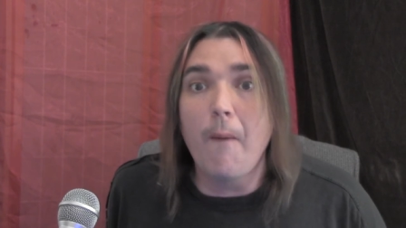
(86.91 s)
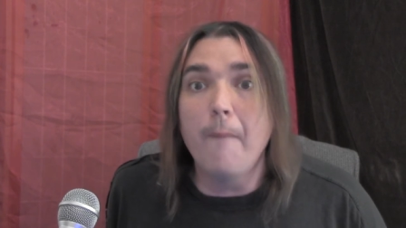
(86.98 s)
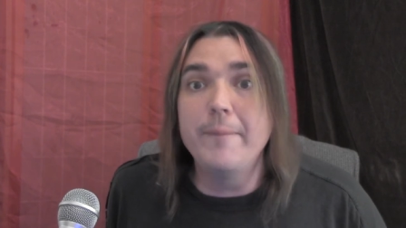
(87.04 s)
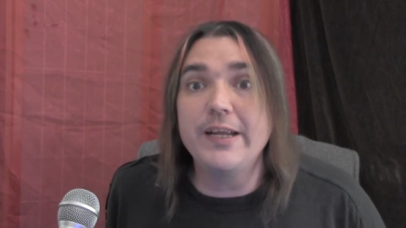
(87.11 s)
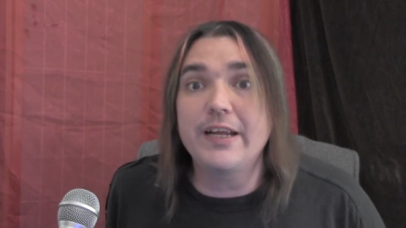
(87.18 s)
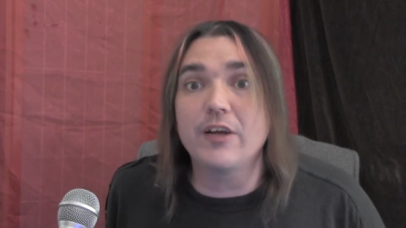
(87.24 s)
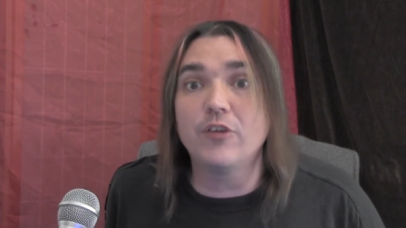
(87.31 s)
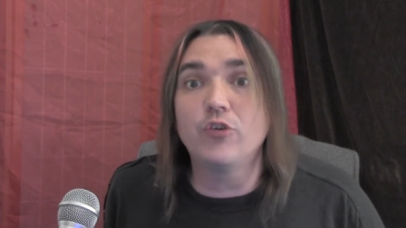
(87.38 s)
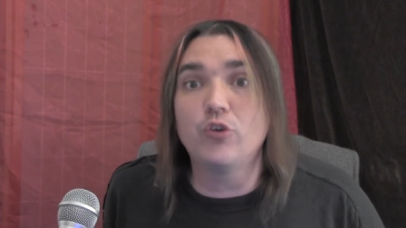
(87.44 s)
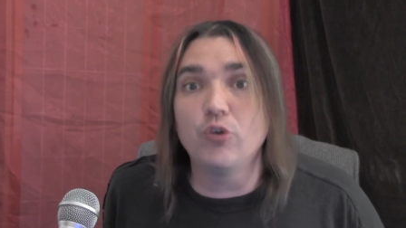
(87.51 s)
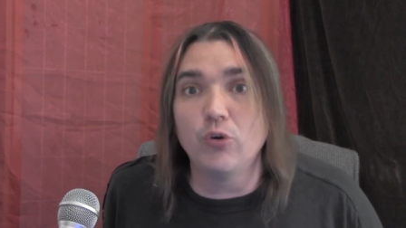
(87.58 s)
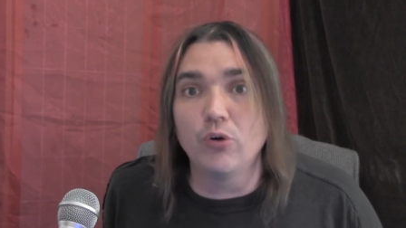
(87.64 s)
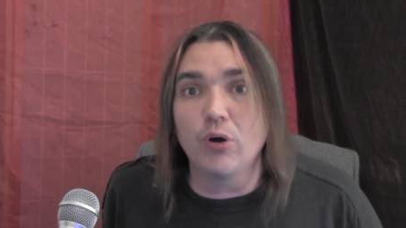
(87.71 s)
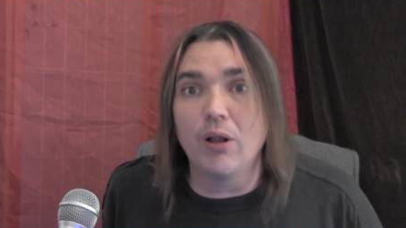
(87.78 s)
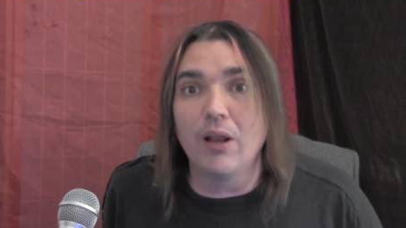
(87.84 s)
Because
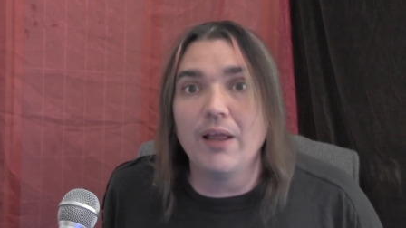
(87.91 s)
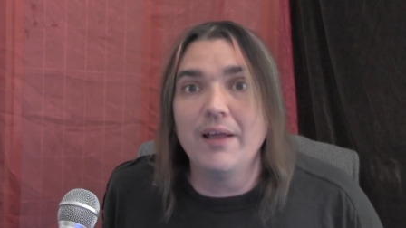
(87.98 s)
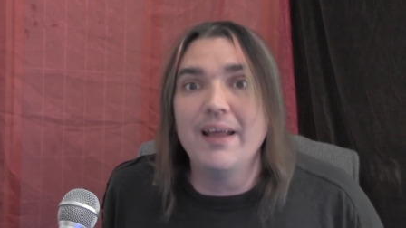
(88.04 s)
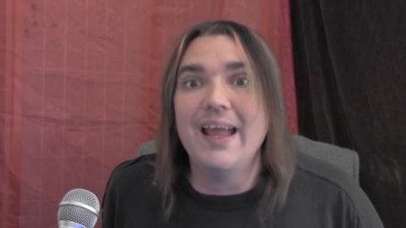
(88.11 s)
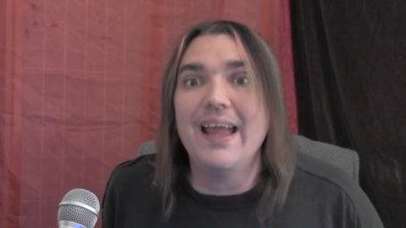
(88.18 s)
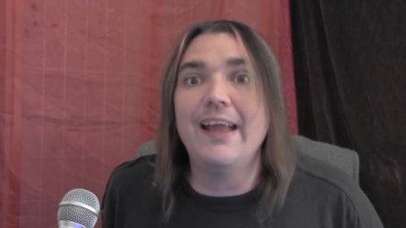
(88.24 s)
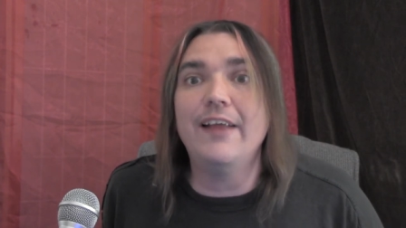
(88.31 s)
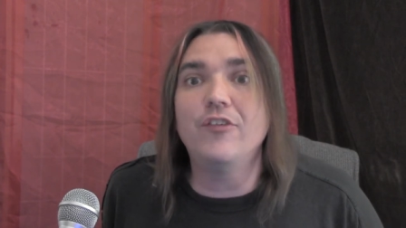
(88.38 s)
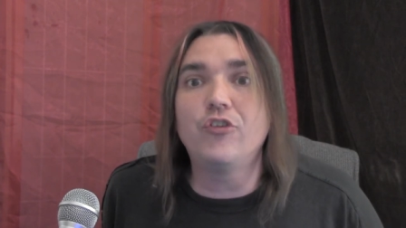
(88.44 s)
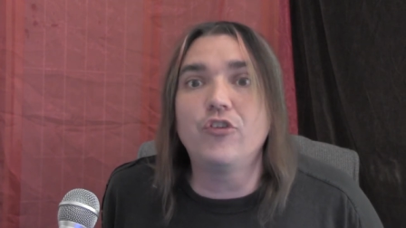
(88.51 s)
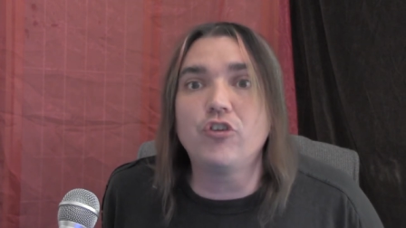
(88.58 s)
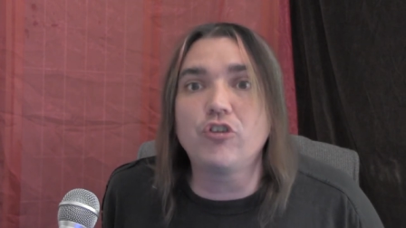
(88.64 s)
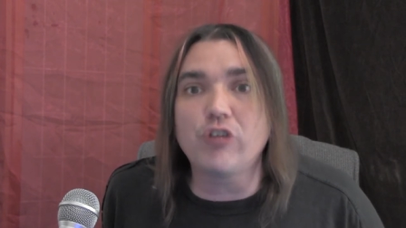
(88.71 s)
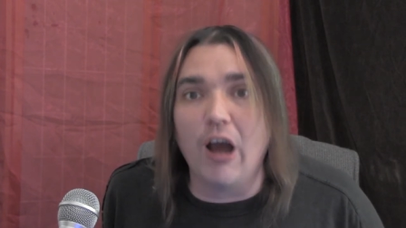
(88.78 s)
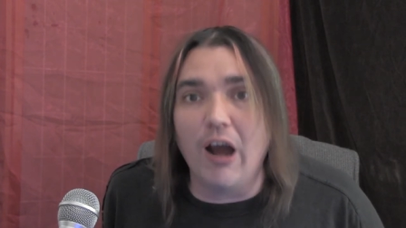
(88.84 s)
Google is
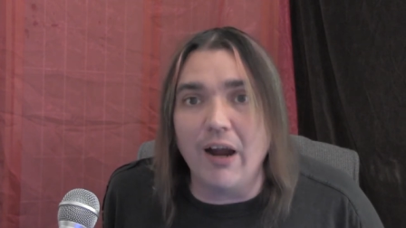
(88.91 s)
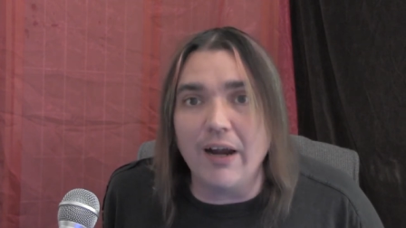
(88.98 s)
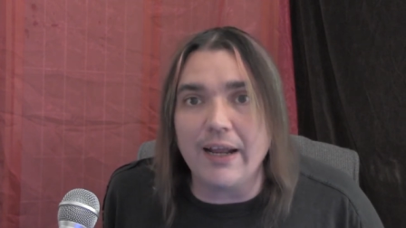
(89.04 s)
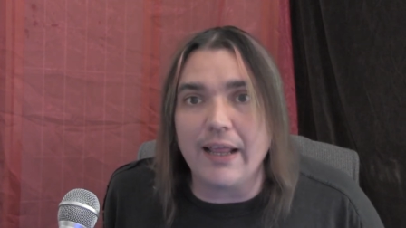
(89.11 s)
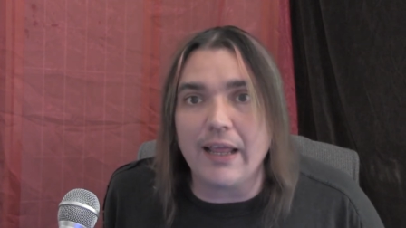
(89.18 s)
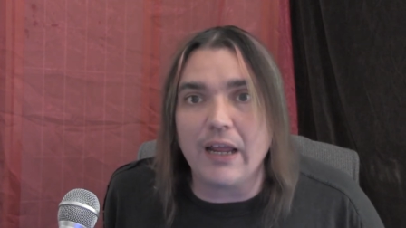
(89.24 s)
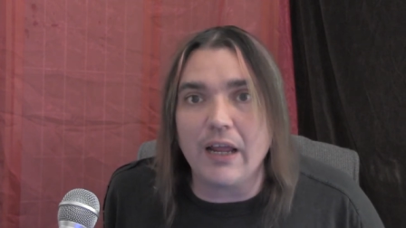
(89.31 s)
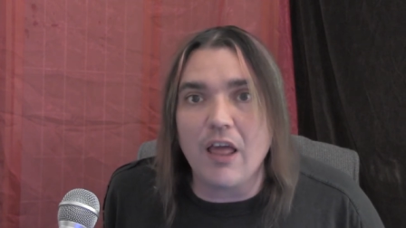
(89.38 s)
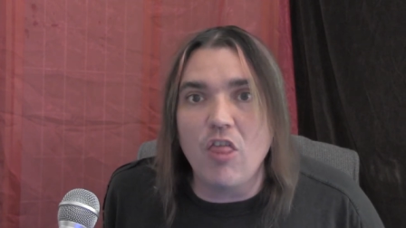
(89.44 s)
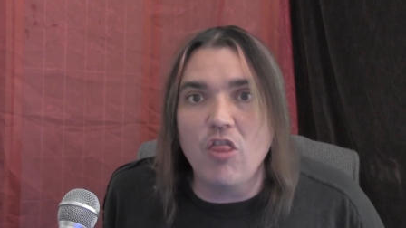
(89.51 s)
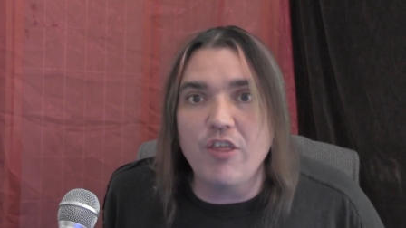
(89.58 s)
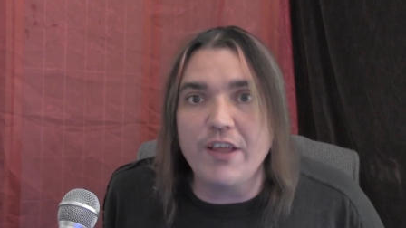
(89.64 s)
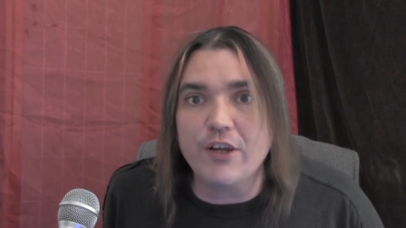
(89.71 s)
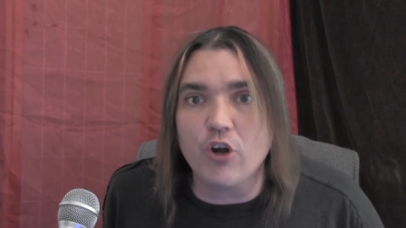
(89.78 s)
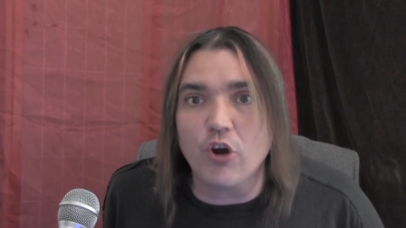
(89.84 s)
targeting
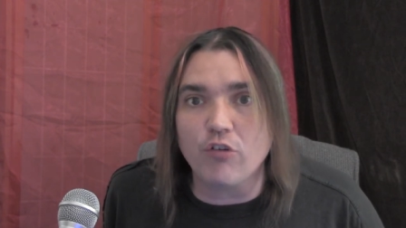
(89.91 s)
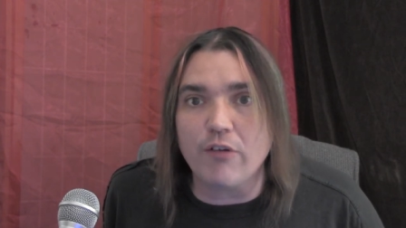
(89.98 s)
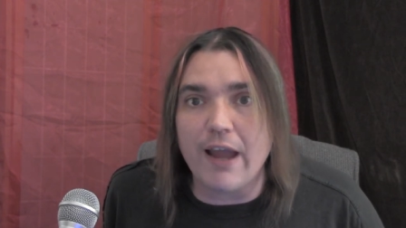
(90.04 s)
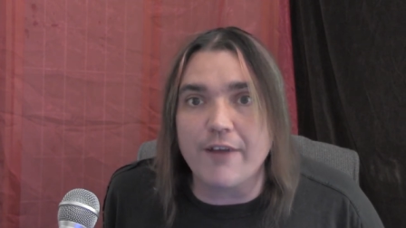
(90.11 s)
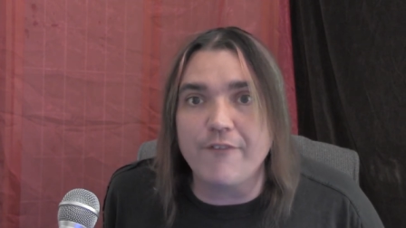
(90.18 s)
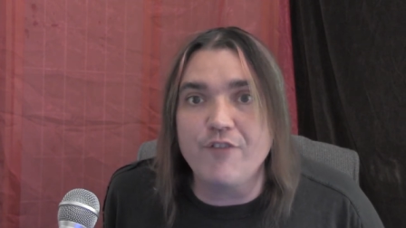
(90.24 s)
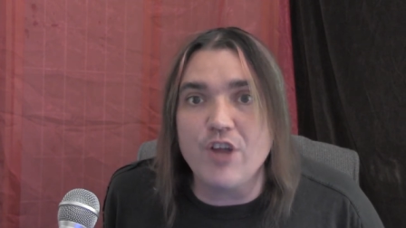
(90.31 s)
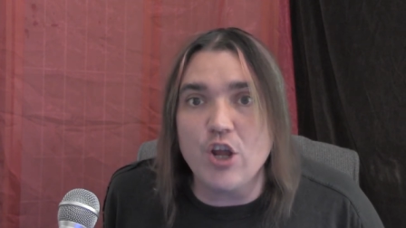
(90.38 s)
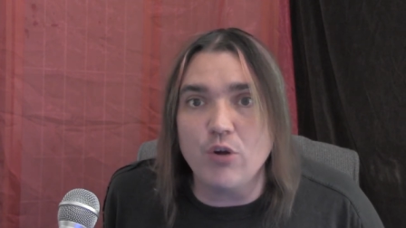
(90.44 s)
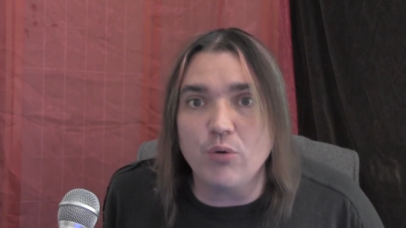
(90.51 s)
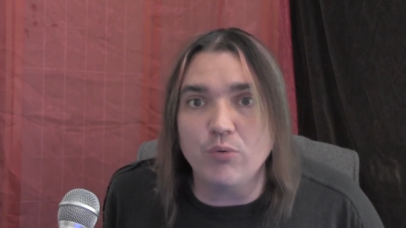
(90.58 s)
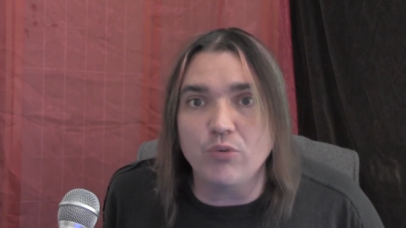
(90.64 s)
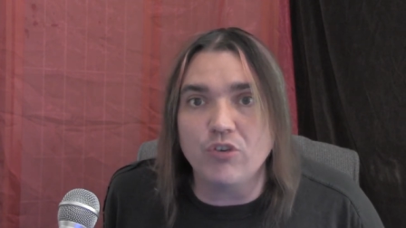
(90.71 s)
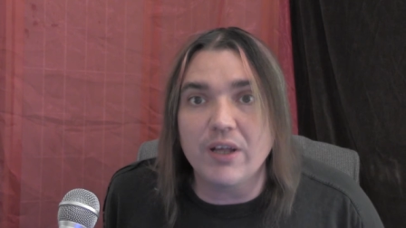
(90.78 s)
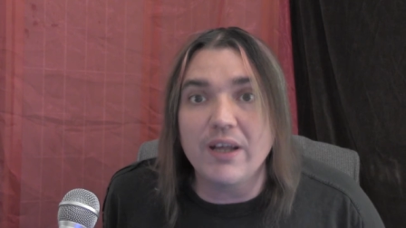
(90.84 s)
The Correct
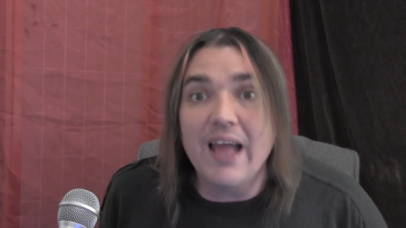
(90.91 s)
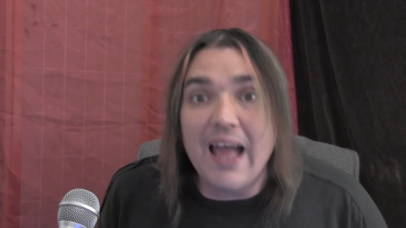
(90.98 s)
Views,